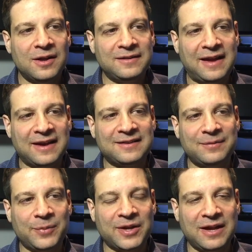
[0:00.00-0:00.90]
tax
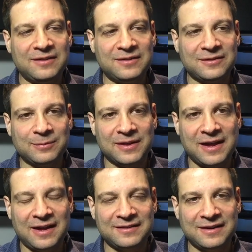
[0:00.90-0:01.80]
implications with
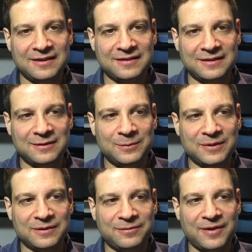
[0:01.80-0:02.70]
cash has to do
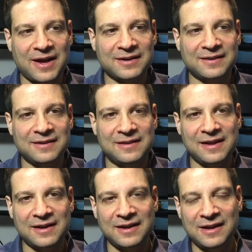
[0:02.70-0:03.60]
with the fact
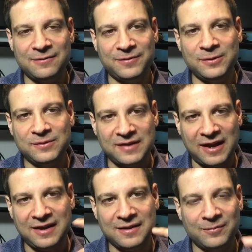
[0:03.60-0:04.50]
that if you
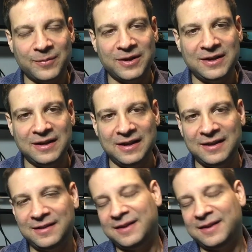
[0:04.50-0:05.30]
take money in,